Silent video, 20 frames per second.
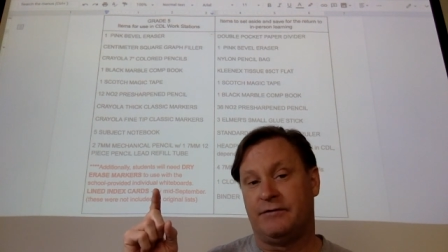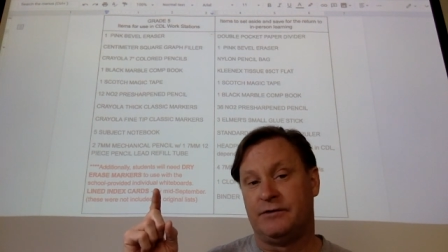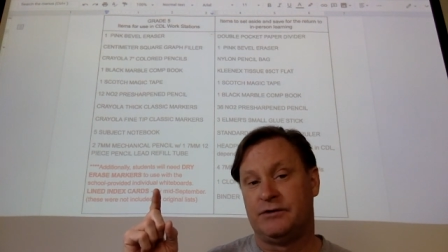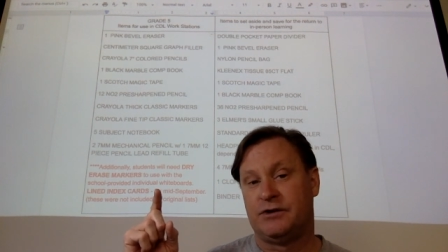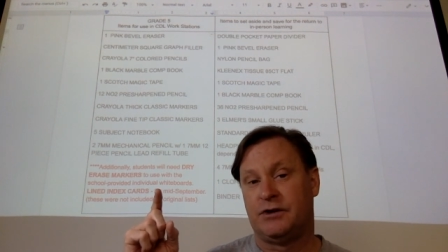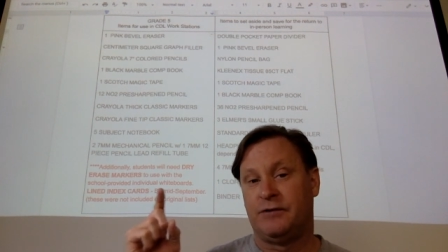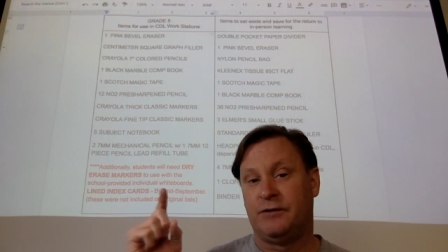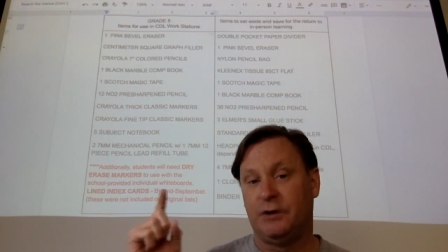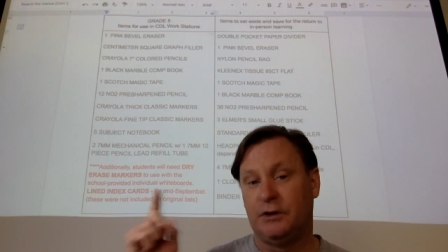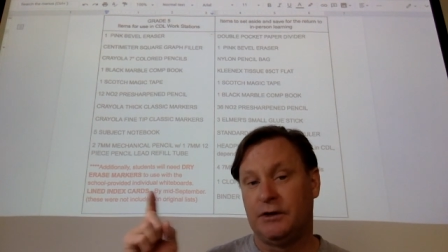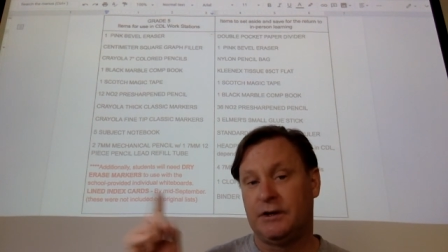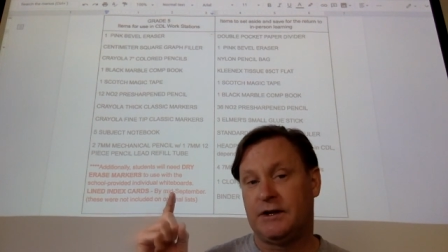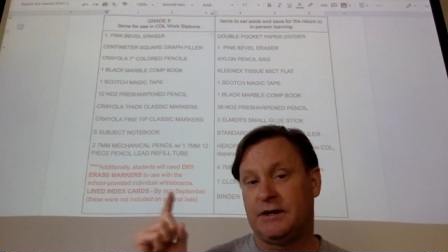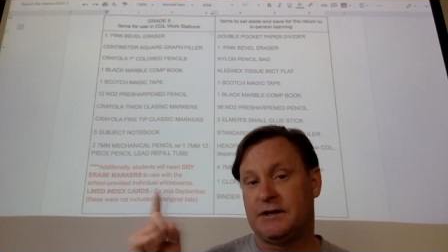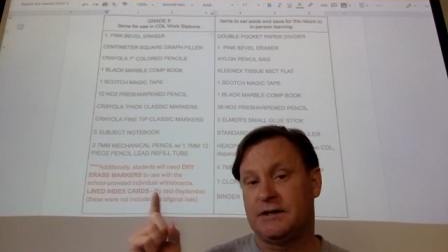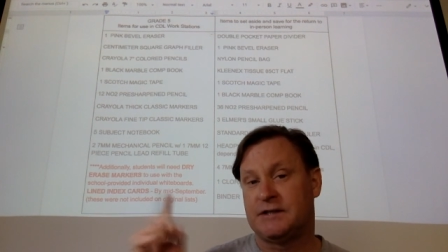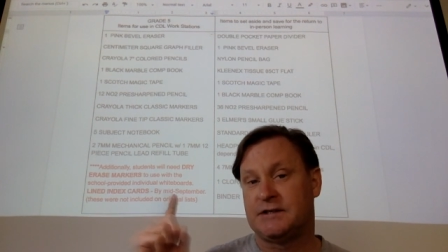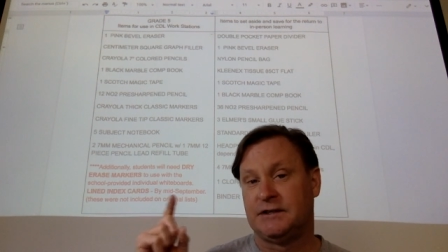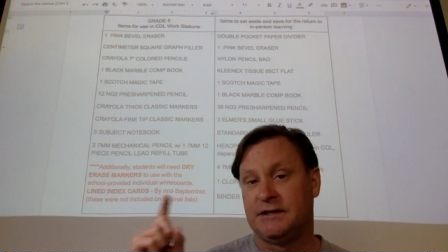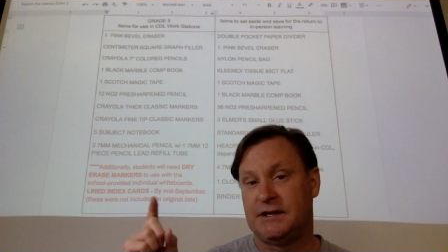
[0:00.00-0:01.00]
So if you look at
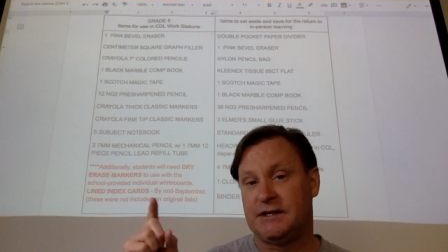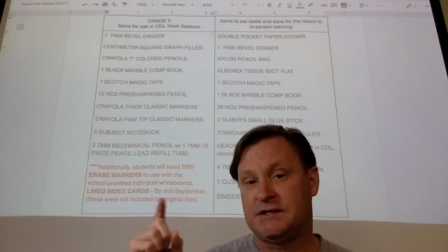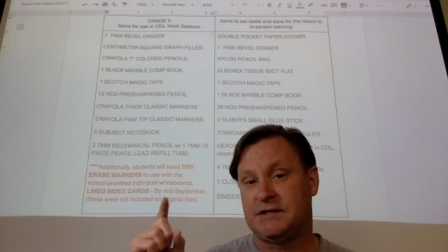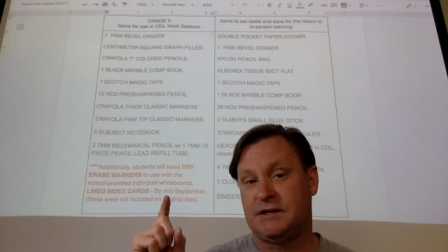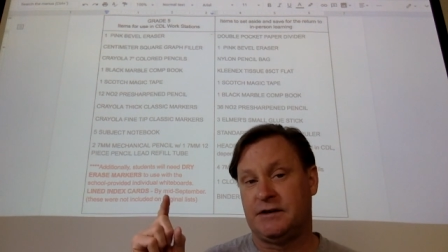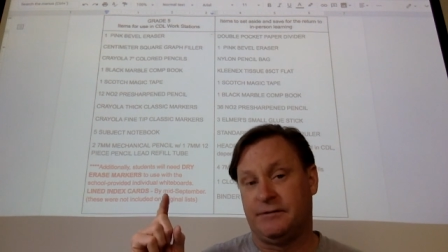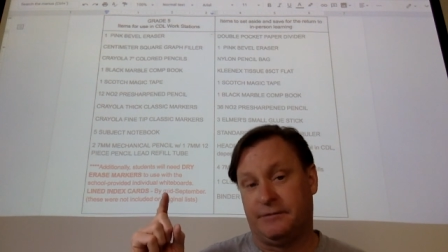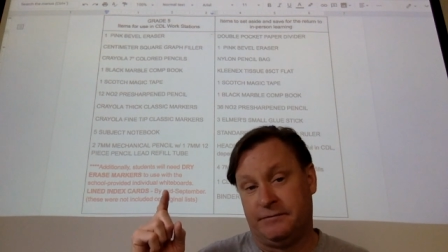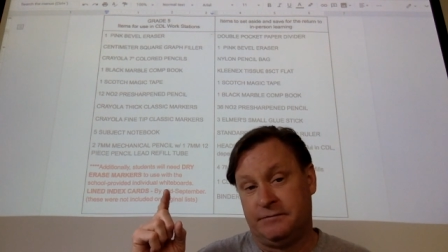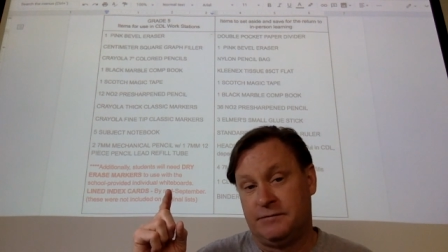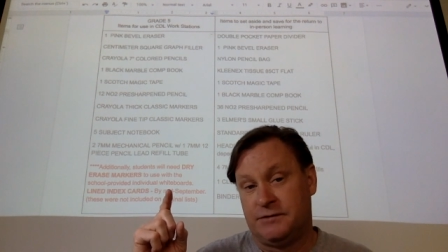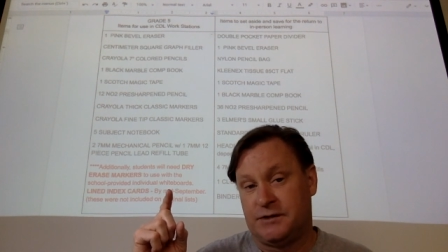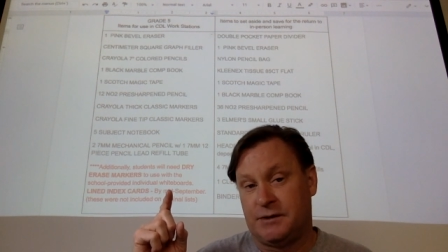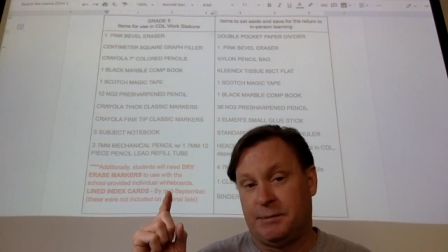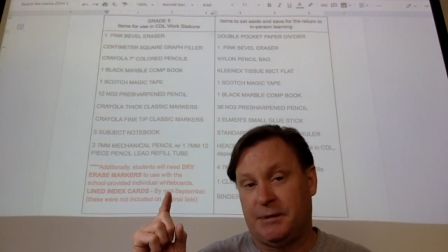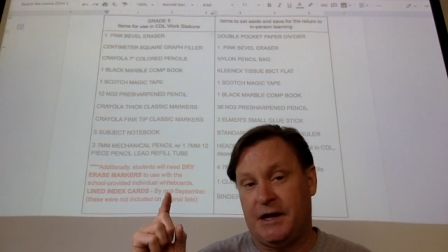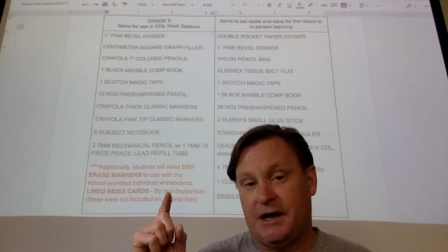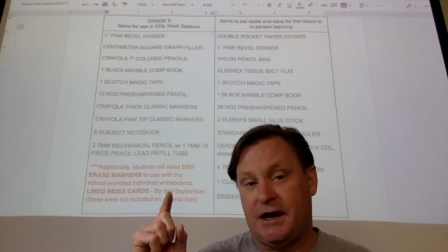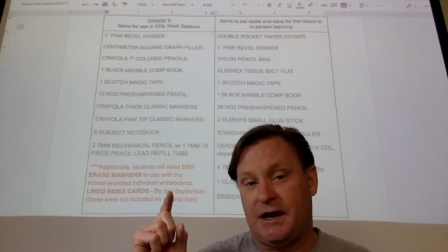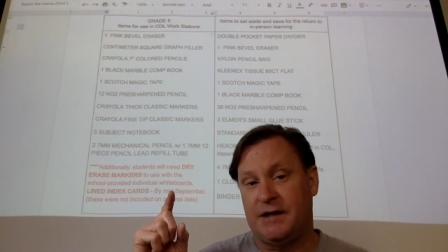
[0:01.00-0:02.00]
this list of
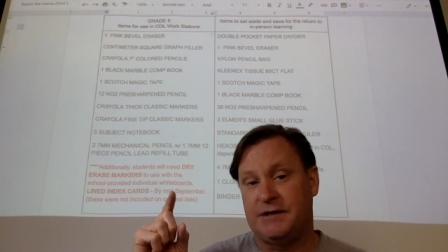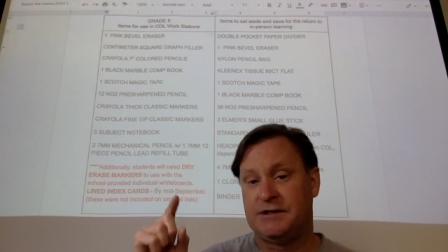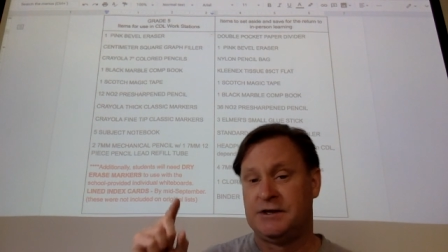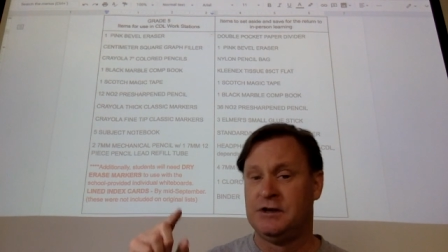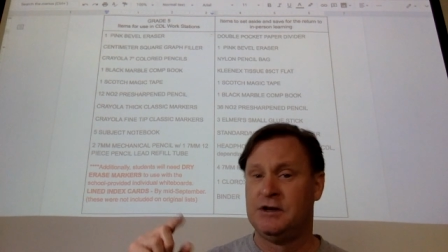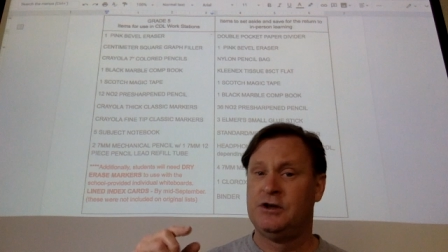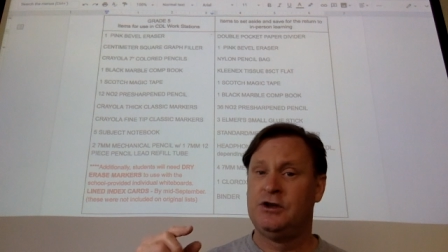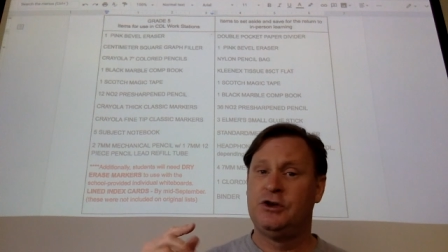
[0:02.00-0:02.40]
supplies,